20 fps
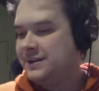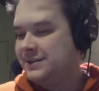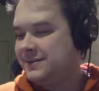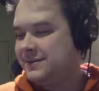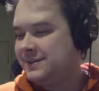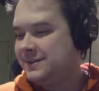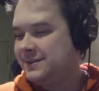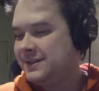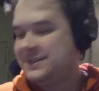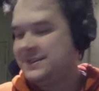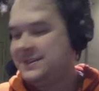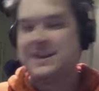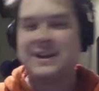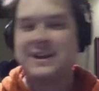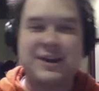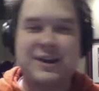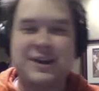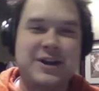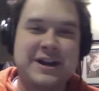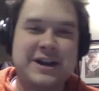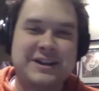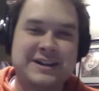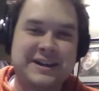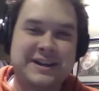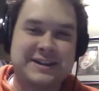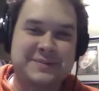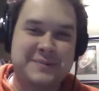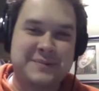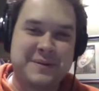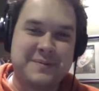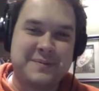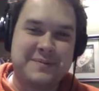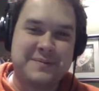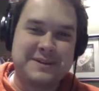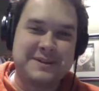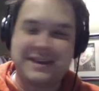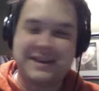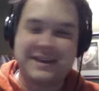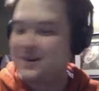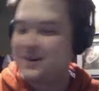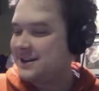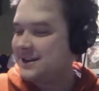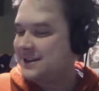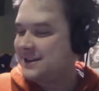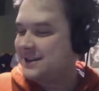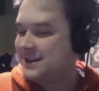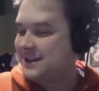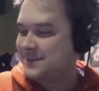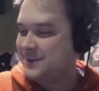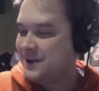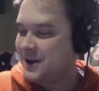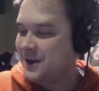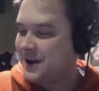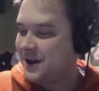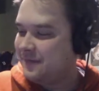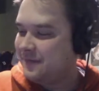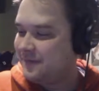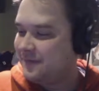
He said internet kicked me off.